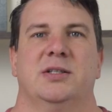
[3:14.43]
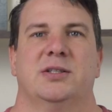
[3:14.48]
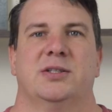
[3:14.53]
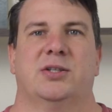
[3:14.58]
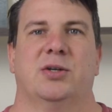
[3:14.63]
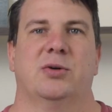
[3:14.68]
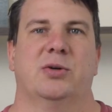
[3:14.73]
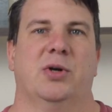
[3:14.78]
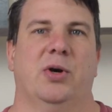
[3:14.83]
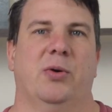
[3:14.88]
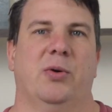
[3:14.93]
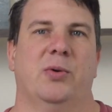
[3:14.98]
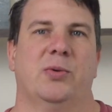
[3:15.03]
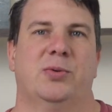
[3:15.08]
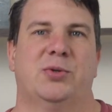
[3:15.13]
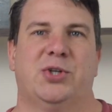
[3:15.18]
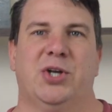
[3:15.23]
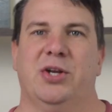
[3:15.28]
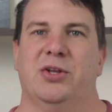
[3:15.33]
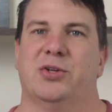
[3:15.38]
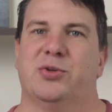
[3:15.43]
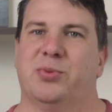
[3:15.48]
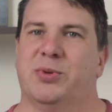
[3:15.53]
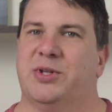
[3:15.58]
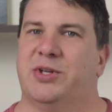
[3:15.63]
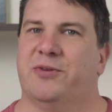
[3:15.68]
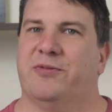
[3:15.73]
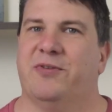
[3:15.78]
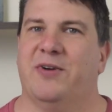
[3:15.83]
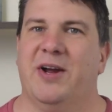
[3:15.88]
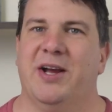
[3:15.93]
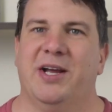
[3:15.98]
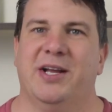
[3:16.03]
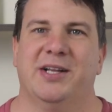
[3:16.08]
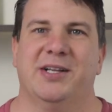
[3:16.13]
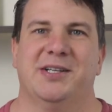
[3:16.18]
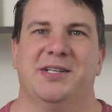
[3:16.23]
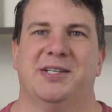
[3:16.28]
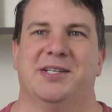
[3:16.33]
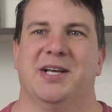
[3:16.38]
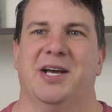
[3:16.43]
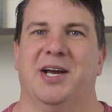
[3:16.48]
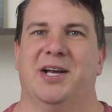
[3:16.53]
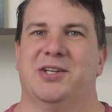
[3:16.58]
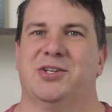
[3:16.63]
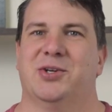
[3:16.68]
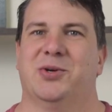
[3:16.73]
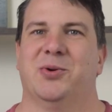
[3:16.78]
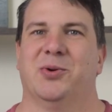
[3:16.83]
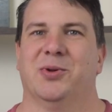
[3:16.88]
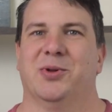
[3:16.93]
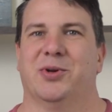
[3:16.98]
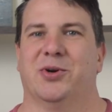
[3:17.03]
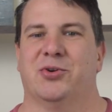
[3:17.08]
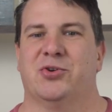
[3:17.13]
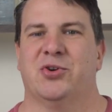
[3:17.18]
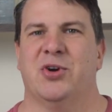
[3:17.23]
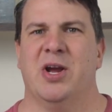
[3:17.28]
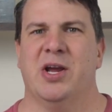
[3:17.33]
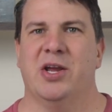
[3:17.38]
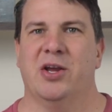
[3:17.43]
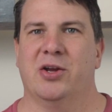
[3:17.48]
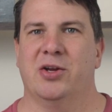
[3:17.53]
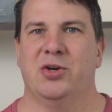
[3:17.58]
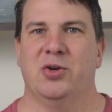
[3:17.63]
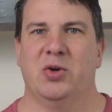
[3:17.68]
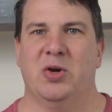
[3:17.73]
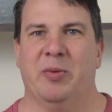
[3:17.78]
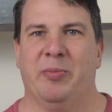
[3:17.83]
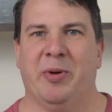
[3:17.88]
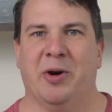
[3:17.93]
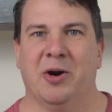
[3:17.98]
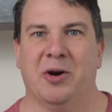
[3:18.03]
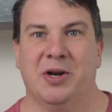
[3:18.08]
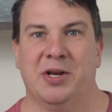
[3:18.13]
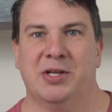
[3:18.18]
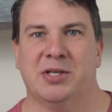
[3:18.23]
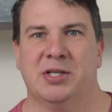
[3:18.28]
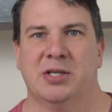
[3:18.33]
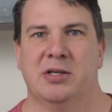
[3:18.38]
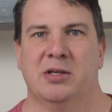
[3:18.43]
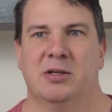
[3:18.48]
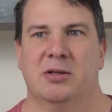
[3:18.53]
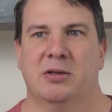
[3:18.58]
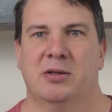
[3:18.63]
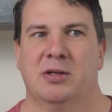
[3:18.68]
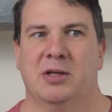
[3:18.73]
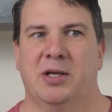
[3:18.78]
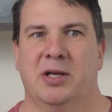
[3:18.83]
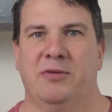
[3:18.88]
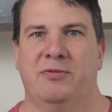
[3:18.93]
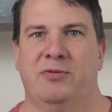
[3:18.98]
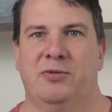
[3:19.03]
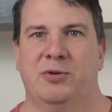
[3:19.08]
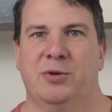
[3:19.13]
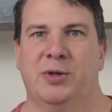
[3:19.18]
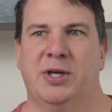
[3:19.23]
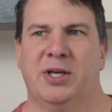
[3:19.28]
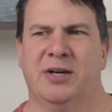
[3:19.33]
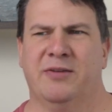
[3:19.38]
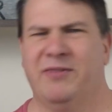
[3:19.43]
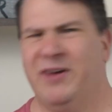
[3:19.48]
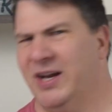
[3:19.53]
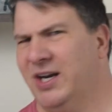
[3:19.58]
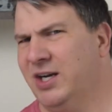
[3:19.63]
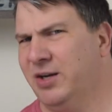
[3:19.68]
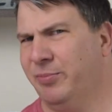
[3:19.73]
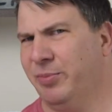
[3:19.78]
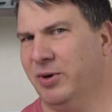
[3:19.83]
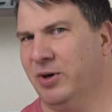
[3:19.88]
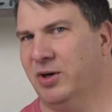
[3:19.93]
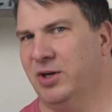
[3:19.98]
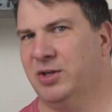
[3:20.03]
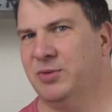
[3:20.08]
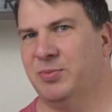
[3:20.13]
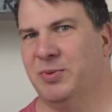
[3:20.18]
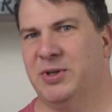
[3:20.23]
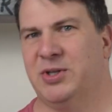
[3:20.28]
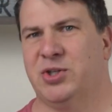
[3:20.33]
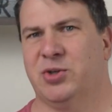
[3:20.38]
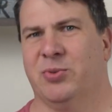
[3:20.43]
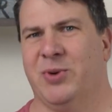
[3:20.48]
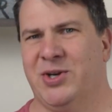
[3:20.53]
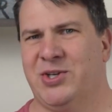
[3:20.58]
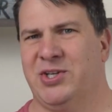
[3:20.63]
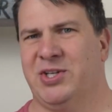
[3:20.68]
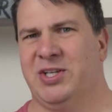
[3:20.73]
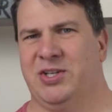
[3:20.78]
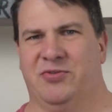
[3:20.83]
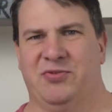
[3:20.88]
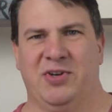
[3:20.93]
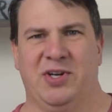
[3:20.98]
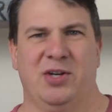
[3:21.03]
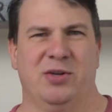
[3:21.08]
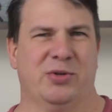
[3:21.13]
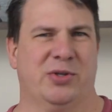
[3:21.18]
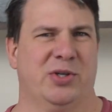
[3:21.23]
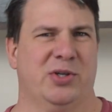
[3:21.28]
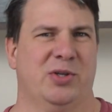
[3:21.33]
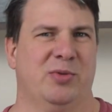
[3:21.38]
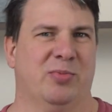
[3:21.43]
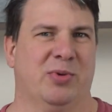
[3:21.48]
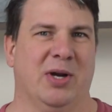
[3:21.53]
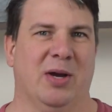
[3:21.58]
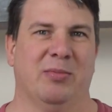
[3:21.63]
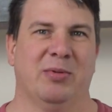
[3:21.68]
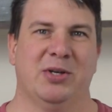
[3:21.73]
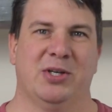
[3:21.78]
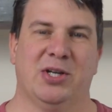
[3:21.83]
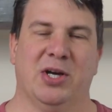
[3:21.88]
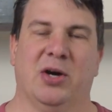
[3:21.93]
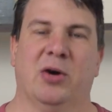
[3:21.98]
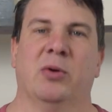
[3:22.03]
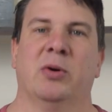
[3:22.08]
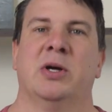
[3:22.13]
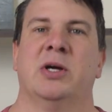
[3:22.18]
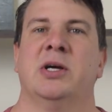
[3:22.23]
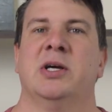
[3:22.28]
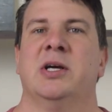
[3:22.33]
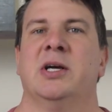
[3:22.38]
So go share this with your friends. It's a cool little trick. You can do it at parties if you get invited to parties, but you're watching this video so you probably don't.